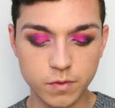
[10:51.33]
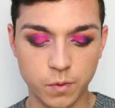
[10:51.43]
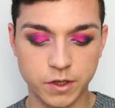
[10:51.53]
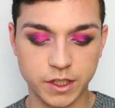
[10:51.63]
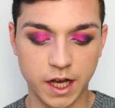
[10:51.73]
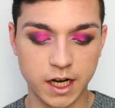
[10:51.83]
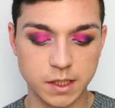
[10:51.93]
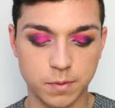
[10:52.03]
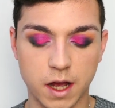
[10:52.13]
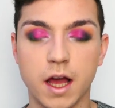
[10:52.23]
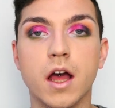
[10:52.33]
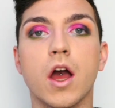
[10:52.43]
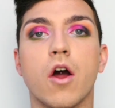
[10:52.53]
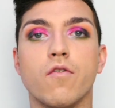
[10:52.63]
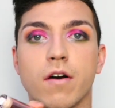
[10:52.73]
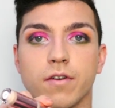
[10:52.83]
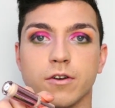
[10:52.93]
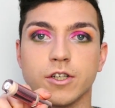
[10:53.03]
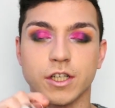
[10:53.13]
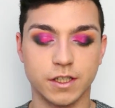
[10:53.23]
which again is by
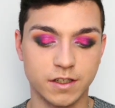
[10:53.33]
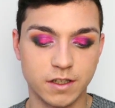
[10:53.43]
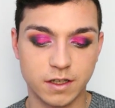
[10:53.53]
Revolution.